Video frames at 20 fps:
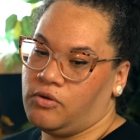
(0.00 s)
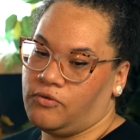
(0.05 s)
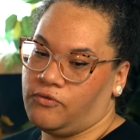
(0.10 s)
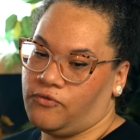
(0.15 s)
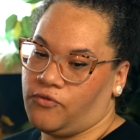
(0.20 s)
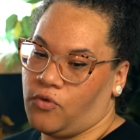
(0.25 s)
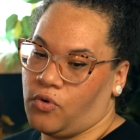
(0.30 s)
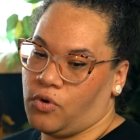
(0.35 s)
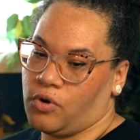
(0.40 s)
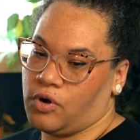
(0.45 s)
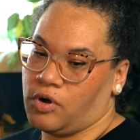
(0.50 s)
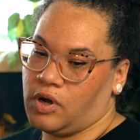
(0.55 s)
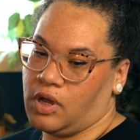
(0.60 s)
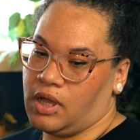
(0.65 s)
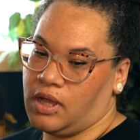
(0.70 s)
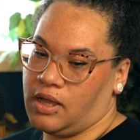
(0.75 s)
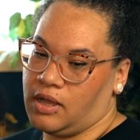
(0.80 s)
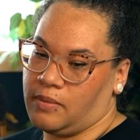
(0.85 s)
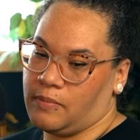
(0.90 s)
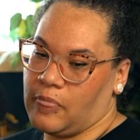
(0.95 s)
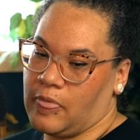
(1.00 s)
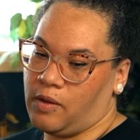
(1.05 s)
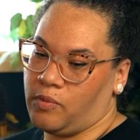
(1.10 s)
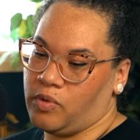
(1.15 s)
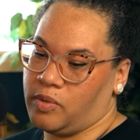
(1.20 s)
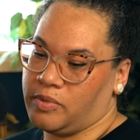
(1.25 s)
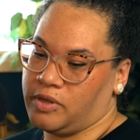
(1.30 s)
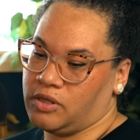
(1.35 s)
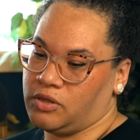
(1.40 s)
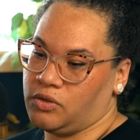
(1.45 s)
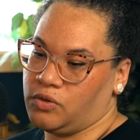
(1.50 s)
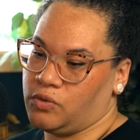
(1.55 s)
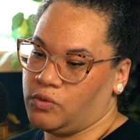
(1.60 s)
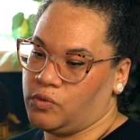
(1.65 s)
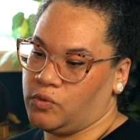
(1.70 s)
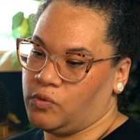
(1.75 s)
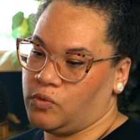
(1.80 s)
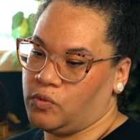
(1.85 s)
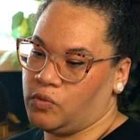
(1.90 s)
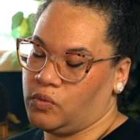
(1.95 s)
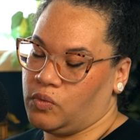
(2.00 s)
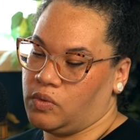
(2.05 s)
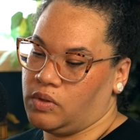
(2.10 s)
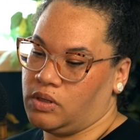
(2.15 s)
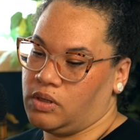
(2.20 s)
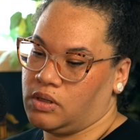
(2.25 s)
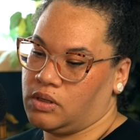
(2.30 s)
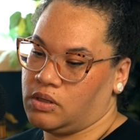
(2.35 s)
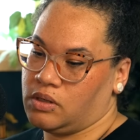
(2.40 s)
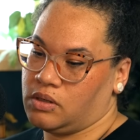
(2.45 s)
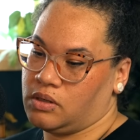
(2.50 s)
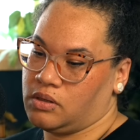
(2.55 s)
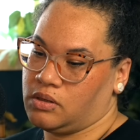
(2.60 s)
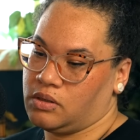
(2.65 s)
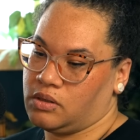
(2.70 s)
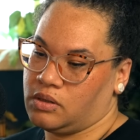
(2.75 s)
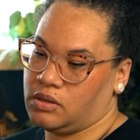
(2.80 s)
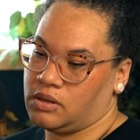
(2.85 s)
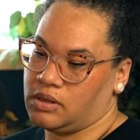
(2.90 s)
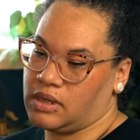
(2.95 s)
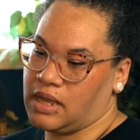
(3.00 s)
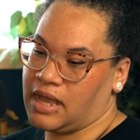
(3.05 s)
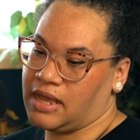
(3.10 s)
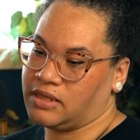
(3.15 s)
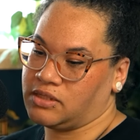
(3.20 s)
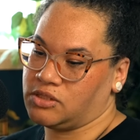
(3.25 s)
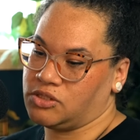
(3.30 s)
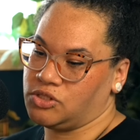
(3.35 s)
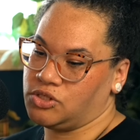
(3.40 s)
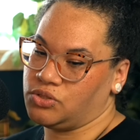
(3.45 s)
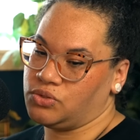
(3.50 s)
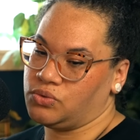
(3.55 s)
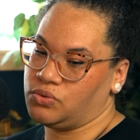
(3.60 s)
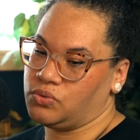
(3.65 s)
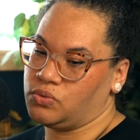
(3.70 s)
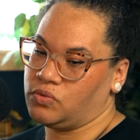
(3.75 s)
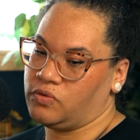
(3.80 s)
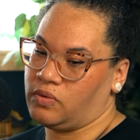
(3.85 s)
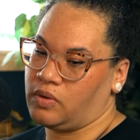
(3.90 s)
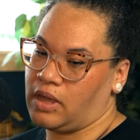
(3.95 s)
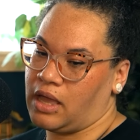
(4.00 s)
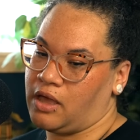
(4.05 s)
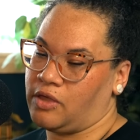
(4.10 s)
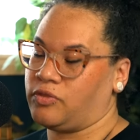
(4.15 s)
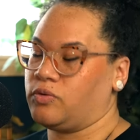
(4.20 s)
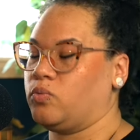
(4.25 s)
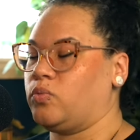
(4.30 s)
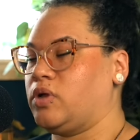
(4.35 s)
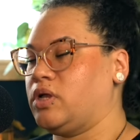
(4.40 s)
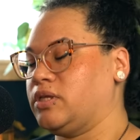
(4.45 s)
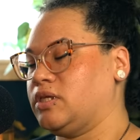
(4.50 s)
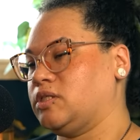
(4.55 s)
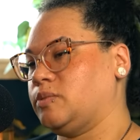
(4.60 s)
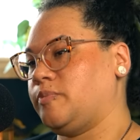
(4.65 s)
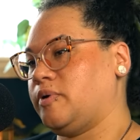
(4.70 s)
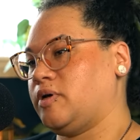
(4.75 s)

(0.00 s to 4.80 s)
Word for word: for um, a woman who has two health and wellness